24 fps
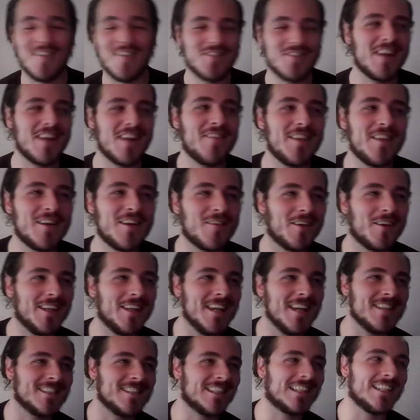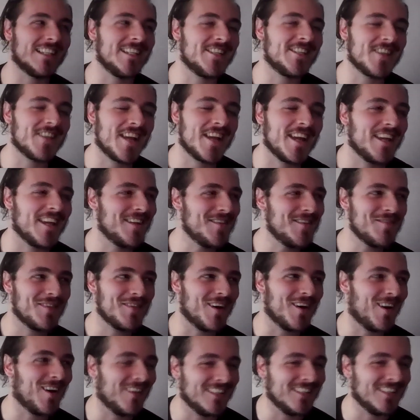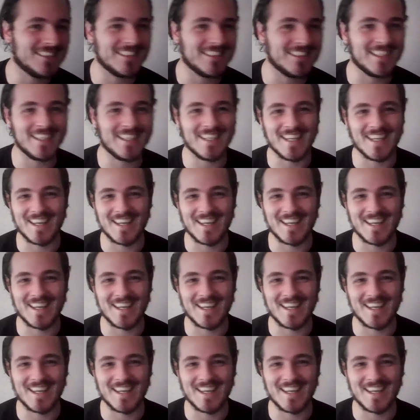trying to think of one that isn't cliche, but honestly,